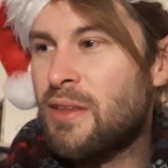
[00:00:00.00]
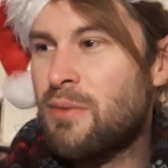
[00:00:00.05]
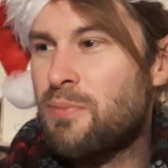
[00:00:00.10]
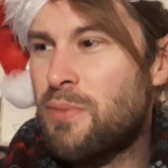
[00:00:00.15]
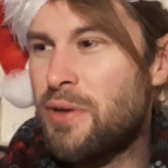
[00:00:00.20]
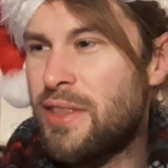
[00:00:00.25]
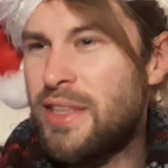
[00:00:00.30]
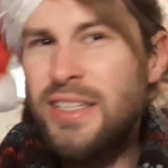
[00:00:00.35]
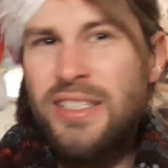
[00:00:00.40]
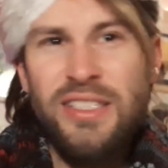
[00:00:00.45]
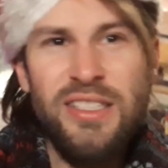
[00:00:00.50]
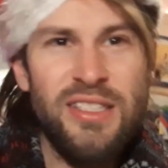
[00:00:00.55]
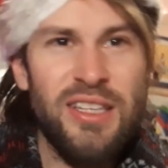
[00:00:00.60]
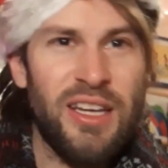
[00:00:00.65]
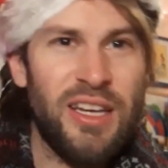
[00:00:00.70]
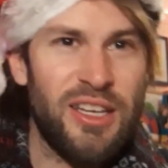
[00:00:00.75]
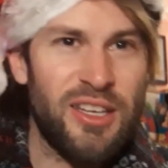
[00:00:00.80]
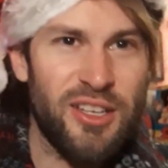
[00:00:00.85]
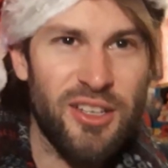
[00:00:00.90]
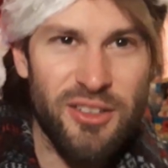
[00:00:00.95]
But this is
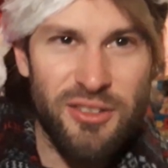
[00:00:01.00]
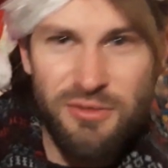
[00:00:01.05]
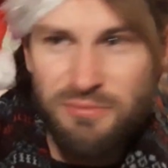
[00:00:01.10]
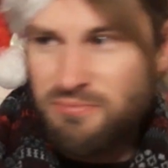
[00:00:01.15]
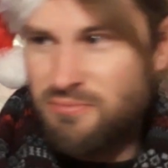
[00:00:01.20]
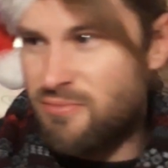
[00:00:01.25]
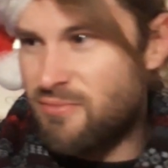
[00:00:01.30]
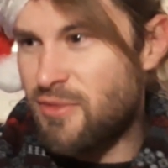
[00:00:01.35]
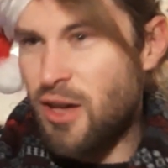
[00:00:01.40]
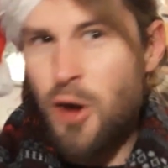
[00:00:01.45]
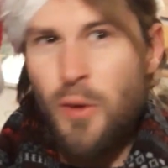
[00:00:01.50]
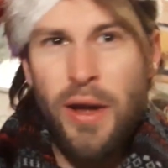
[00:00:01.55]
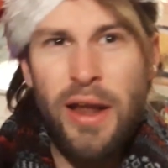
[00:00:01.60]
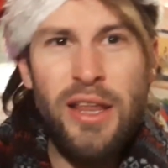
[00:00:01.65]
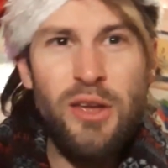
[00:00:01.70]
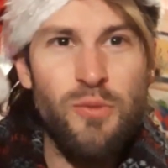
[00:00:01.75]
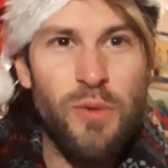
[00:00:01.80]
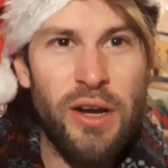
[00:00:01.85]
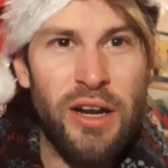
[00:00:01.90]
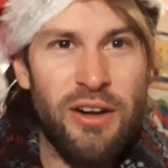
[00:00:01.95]
like, can go
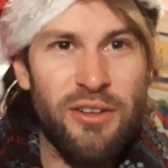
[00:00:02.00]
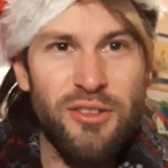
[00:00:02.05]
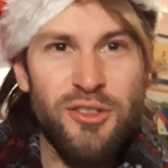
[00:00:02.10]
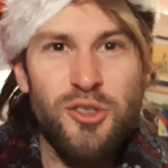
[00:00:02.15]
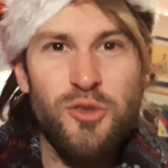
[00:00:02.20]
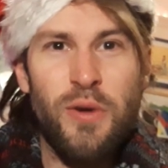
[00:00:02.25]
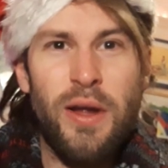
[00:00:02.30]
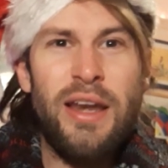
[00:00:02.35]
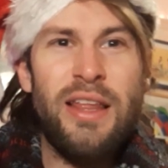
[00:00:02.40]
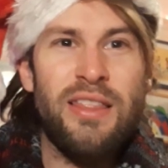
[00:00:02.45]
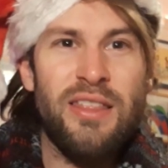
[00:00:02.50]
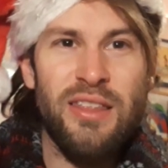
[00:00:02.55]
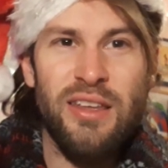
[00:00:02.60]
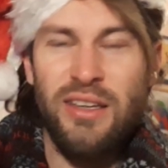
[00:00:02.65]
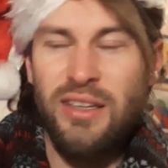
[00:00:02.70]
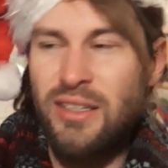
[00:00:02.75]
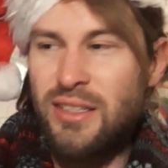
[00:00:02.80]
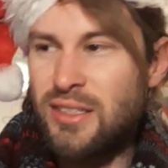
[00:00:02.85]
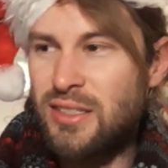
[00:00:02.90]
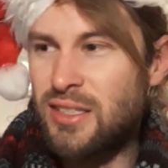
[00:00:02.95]
anywhere and do
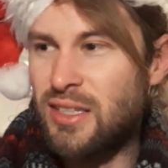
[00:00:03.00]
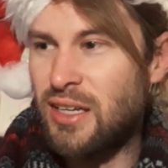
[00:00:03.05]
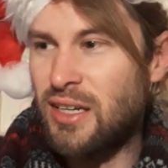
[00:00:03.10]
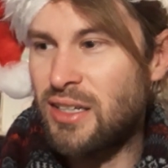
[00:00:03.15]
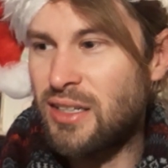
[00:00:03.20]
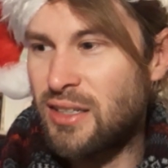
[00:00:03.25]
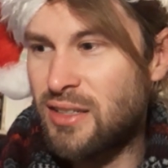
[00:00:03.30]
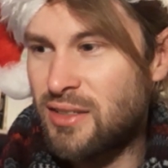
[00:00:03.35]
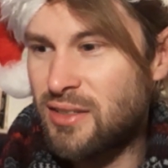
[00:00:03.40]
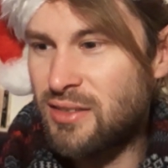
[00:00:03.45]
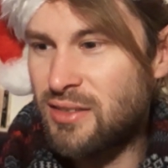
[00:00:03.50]
anything, and it's like,